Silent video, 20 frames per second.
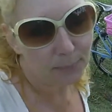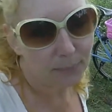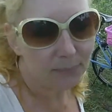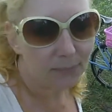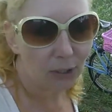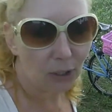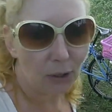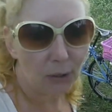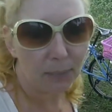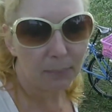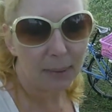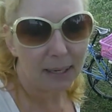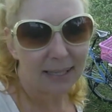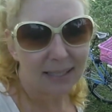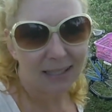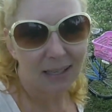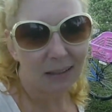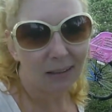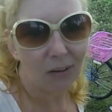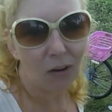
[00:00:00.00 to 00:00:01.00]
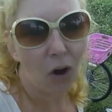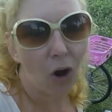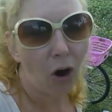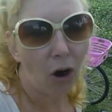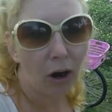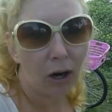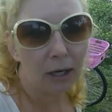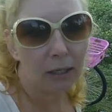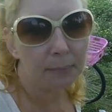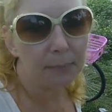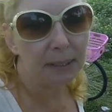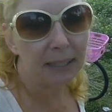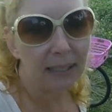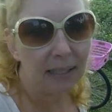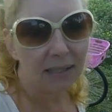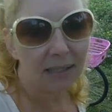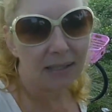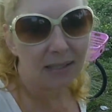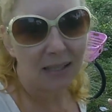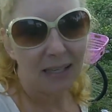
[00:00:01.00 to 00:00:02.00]
you know, it makes it a little hard
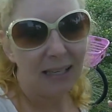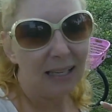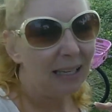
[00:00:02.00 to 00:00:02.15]
because